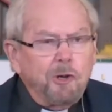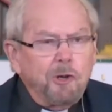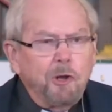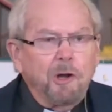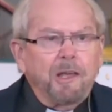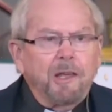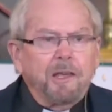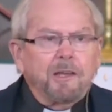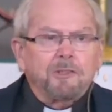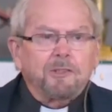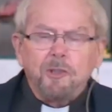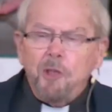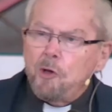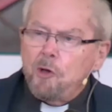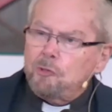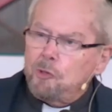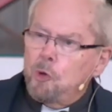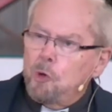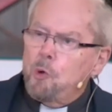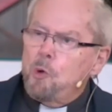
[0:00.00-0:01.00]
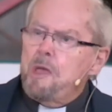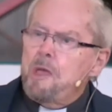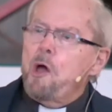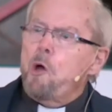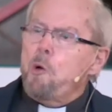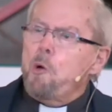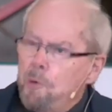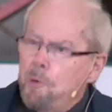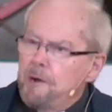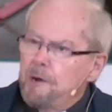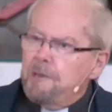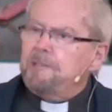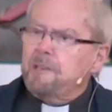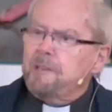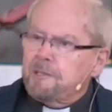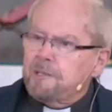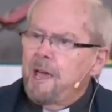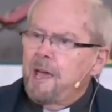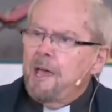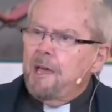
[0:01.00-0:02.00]
as surely as those who he
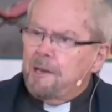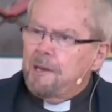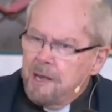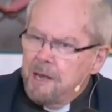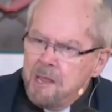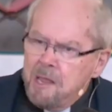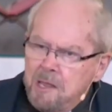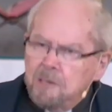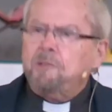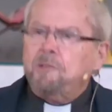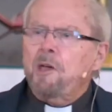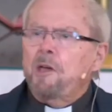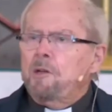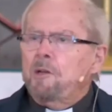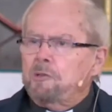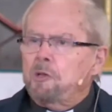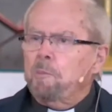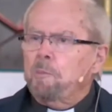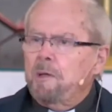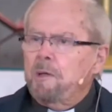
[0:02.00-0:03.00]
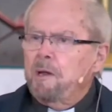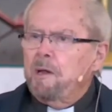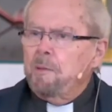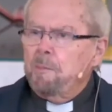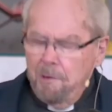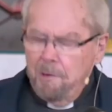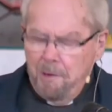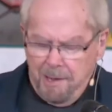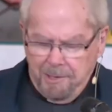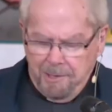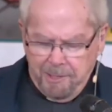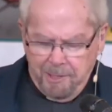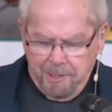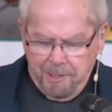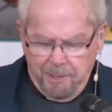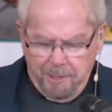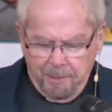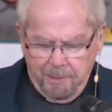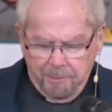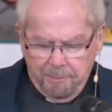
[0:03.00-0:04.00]
oppresses need to be
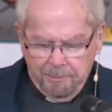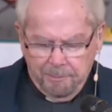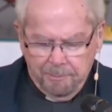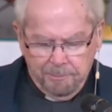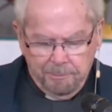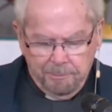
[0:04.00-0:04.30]
liberated.